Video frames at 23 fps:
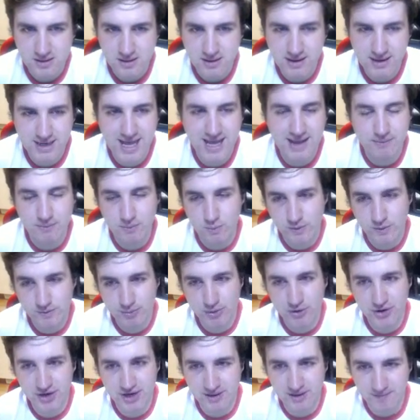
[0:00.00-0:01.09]
Okay, we
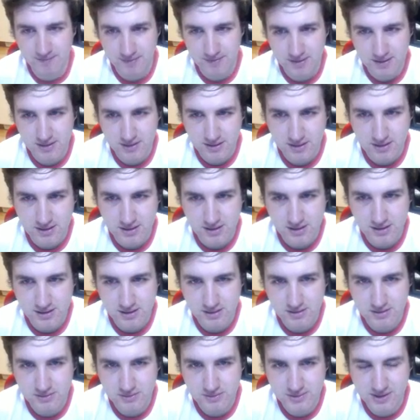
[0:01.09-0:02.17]
bought it.
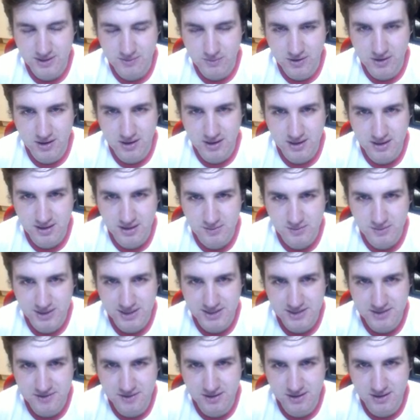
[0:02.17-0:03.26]
Will that work? Will that
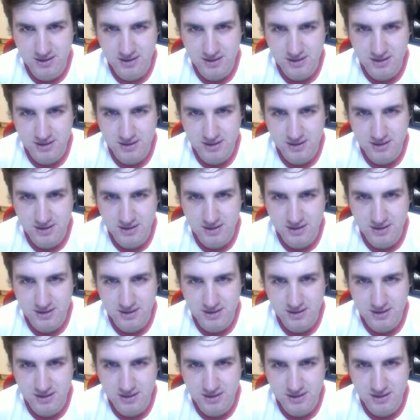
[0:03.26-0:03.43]
do it?